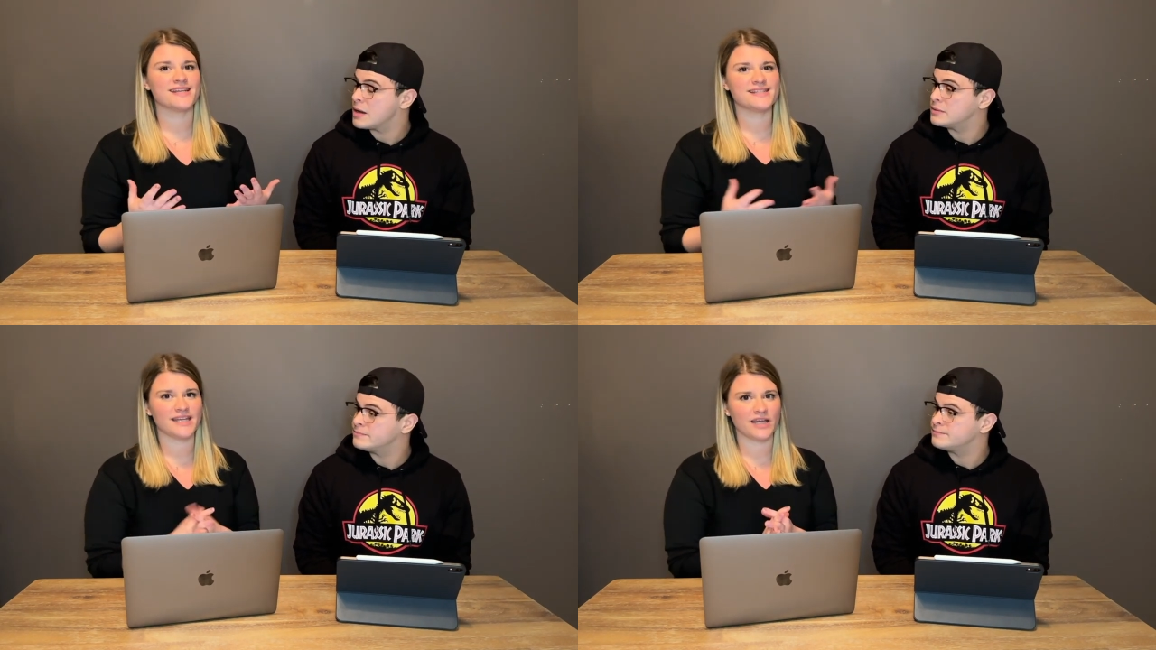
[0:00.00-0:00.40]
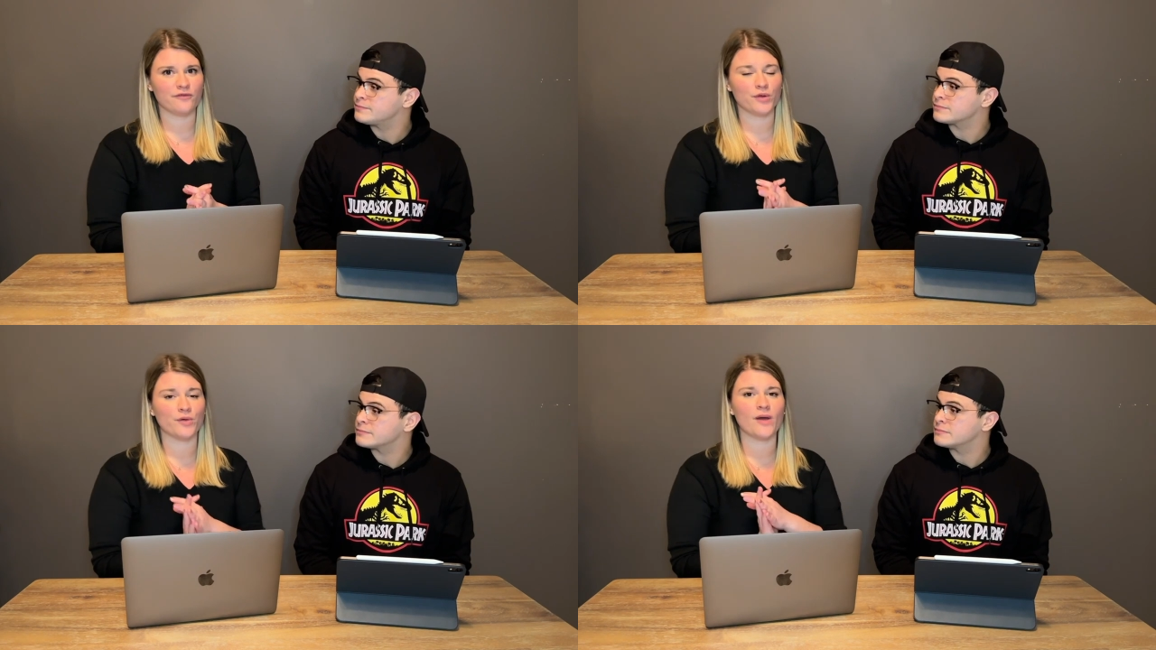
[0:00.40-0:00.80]
Speaker 1: a ticket
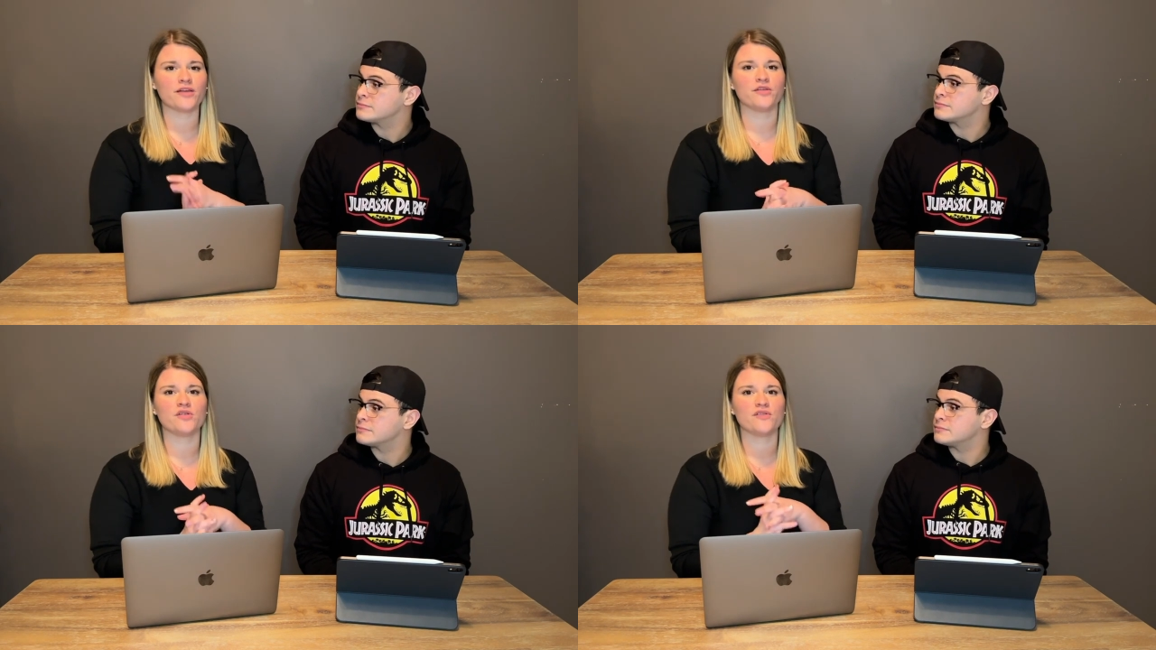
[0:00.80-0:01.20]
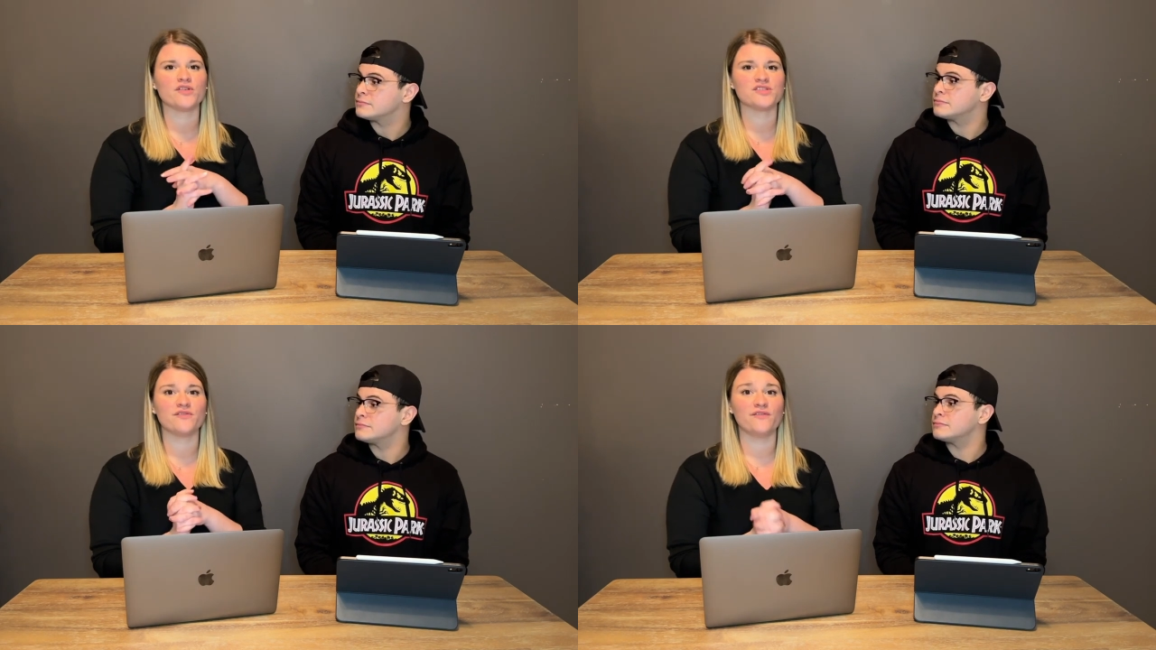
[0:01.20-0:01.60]
for the Rock the
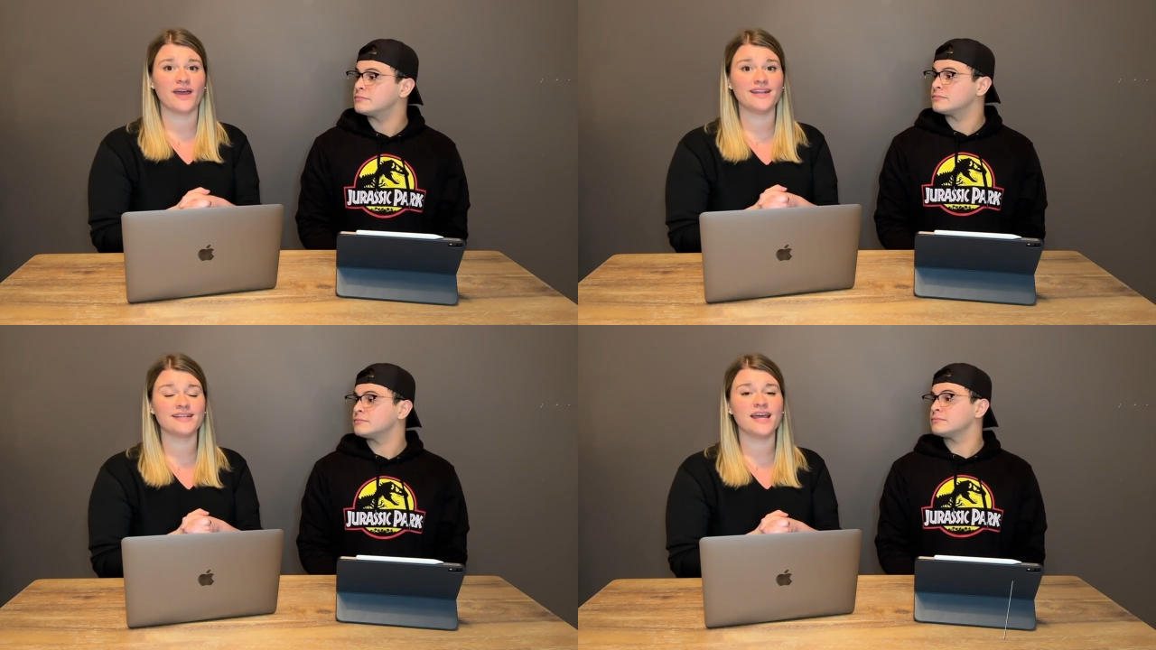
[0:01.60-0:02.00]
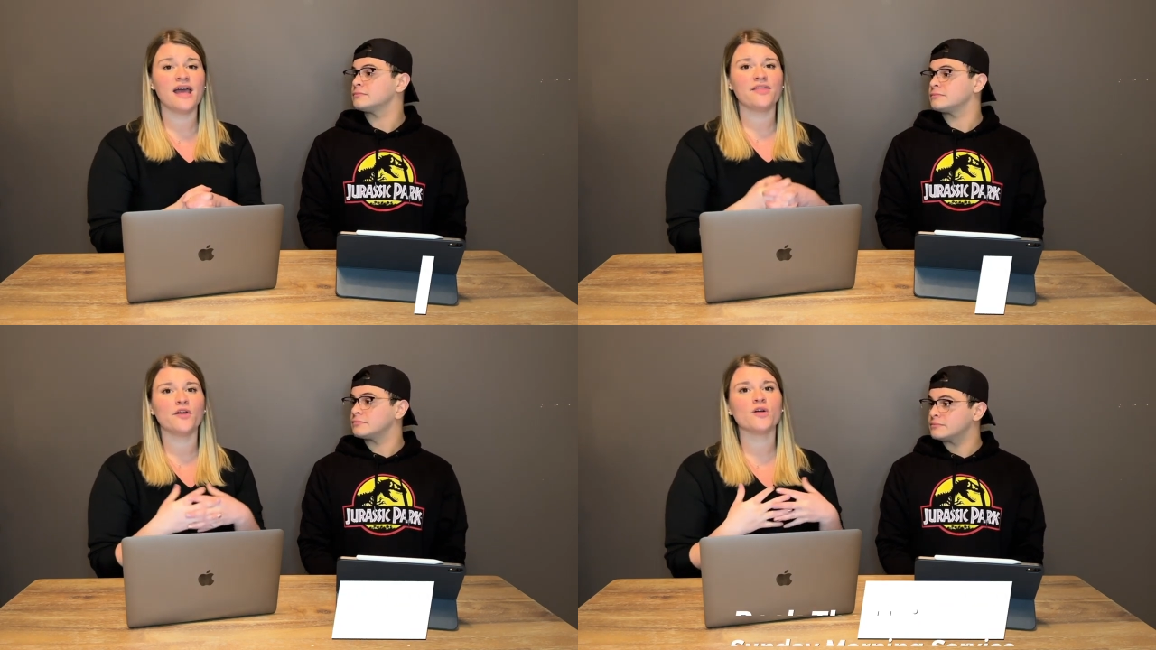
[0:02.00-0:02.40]
Universe event
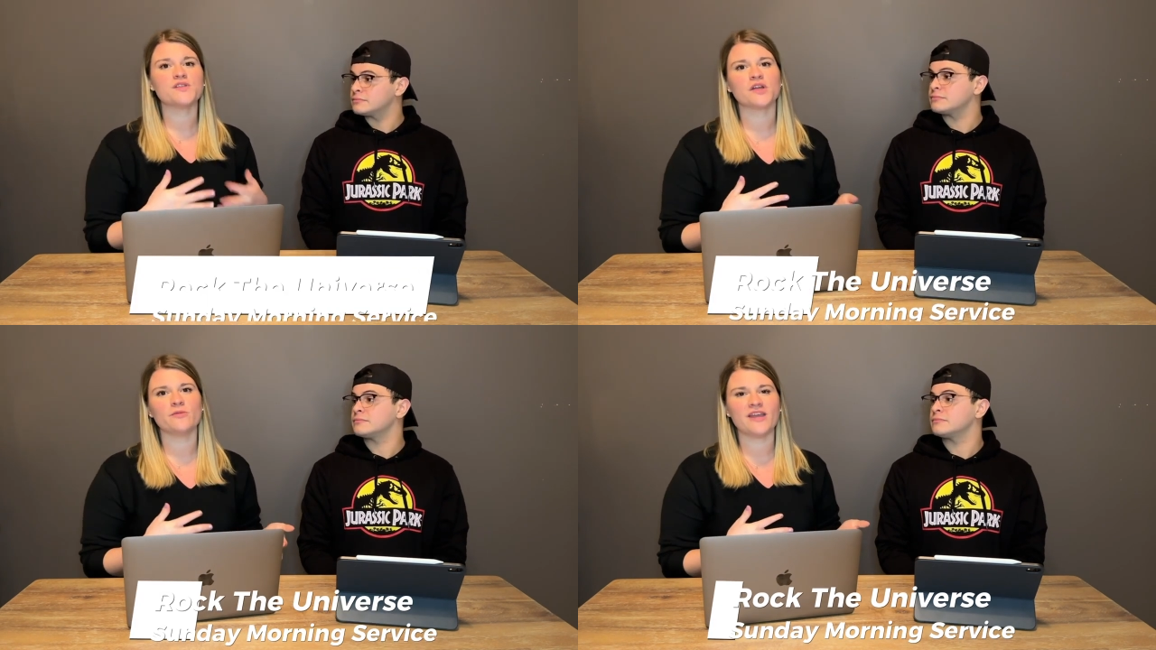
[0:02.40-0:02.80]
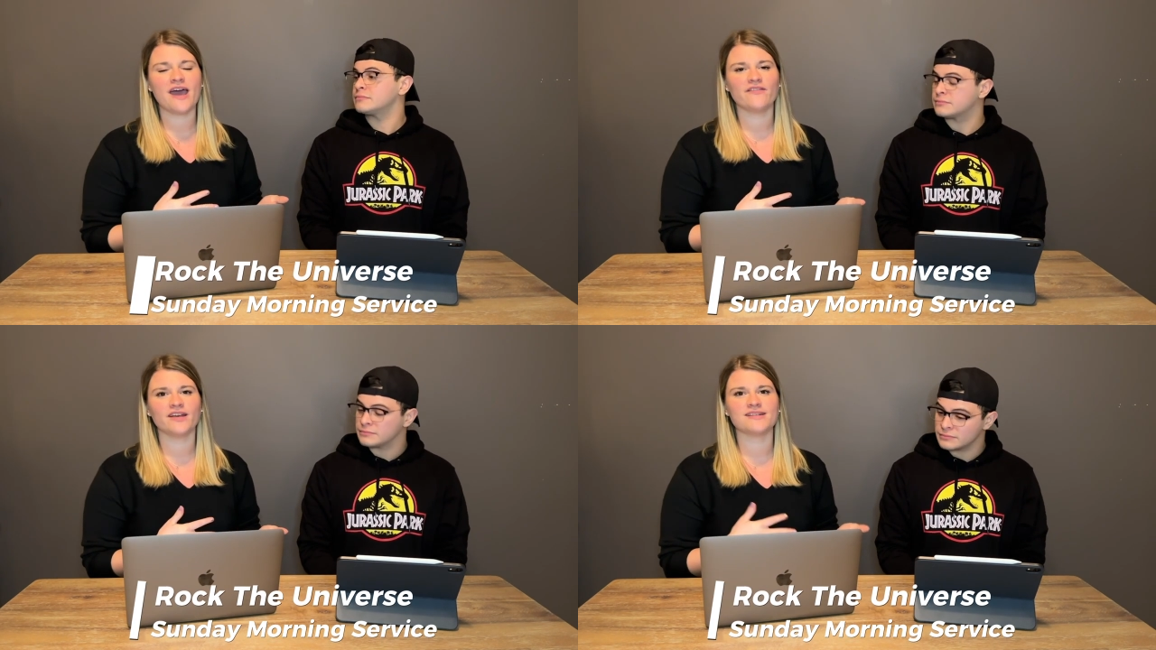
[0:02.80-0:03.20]
they're also going to be
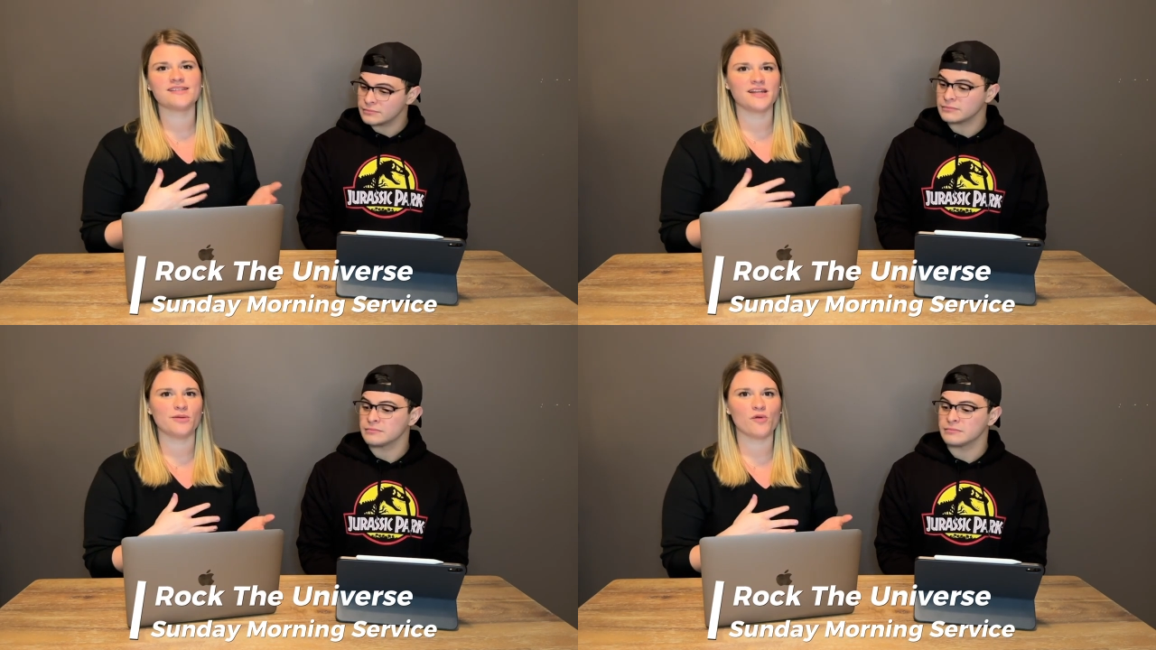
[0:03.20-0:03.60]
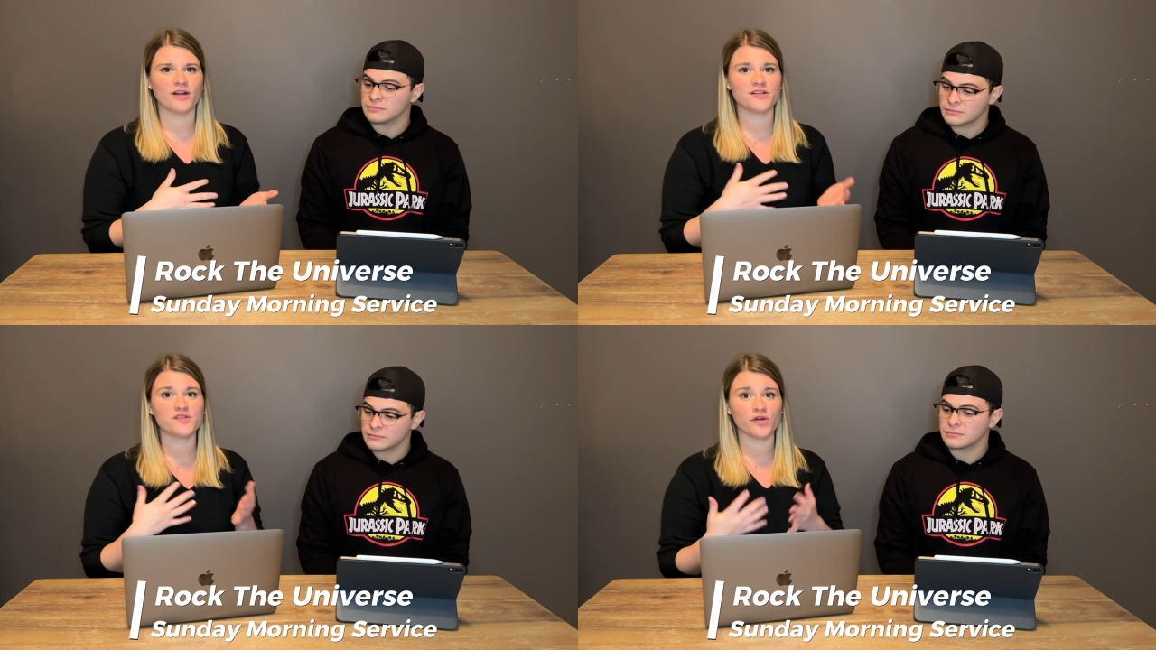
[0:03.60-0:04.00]
having a Sunday morning
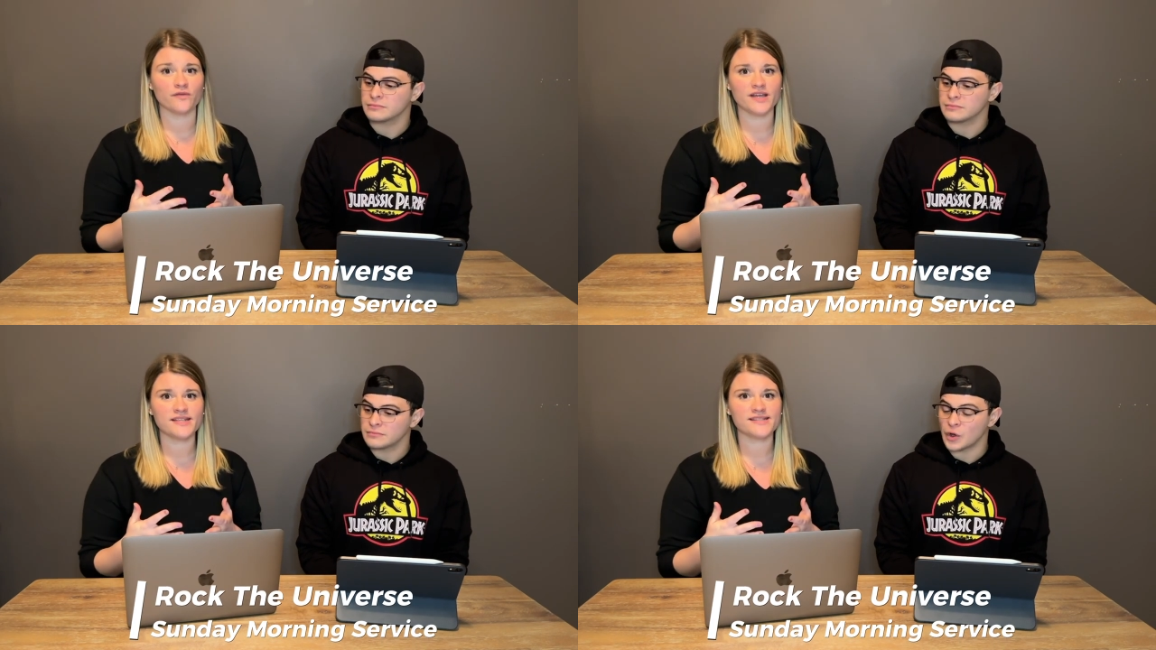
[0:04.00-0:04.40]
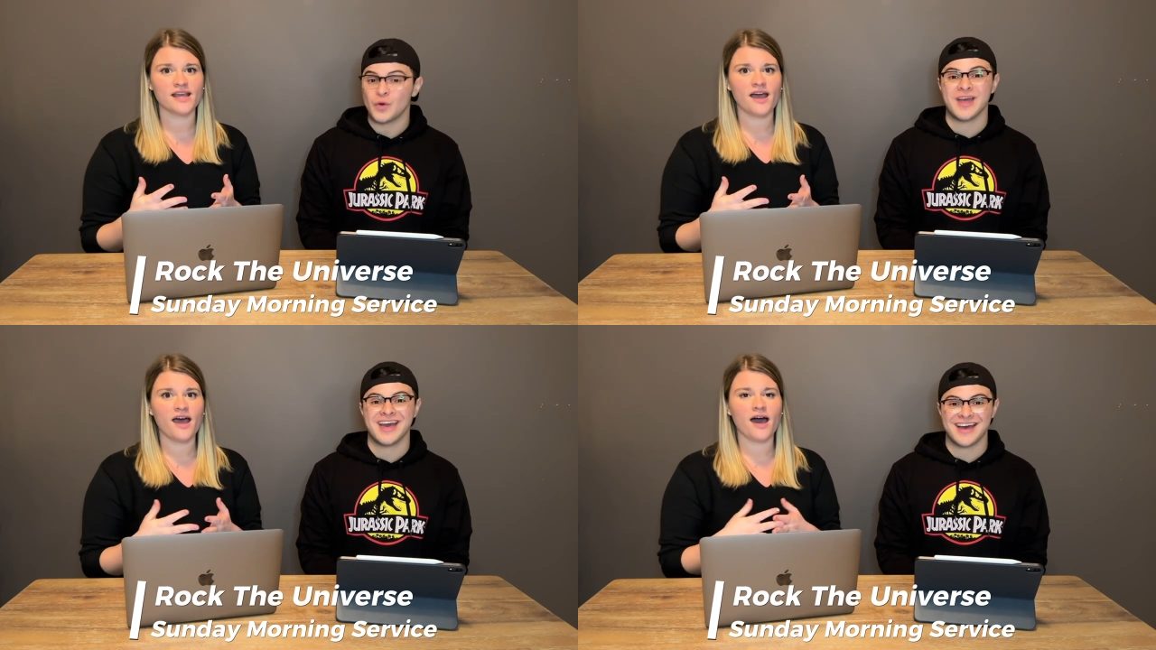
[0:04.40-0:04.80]
service, yeah.